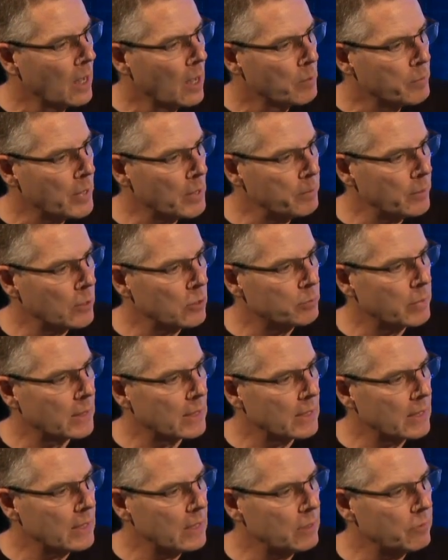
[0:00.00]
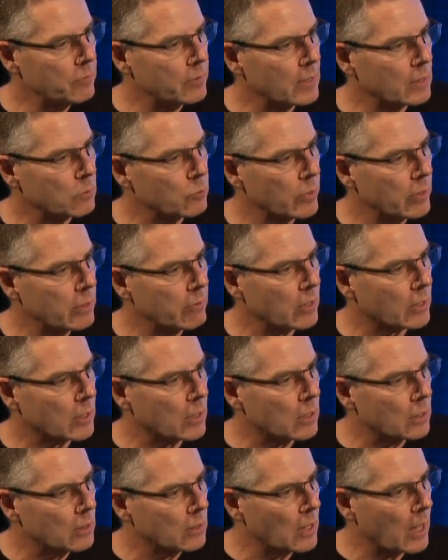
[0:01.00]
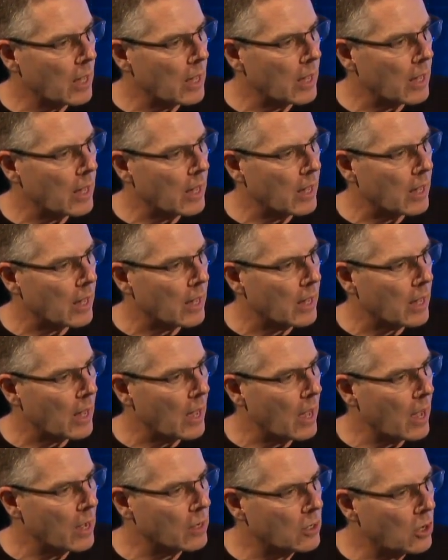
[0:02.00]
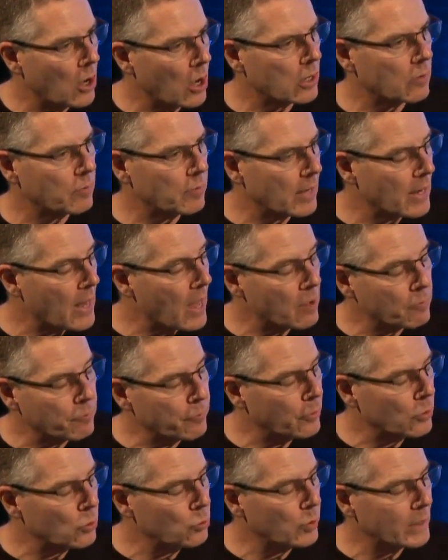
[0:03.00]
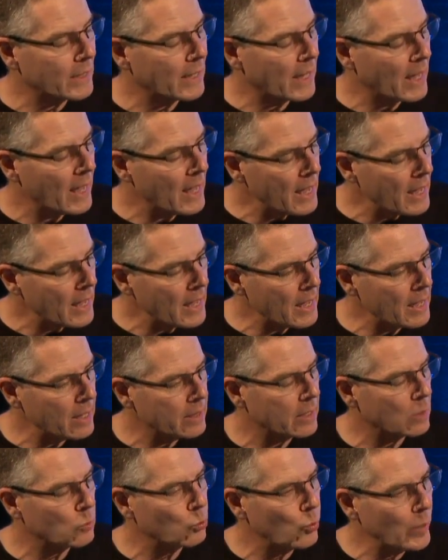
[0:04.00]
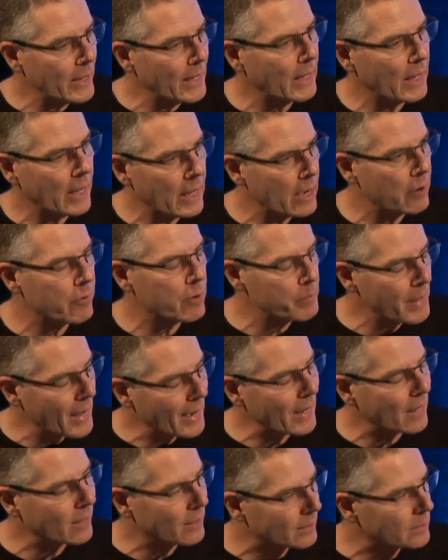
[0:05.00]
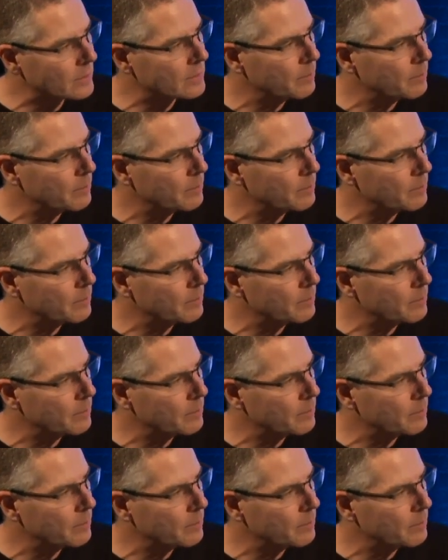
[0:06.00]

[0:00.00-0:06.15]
people who believe that we're a God of love who would care that we care about others.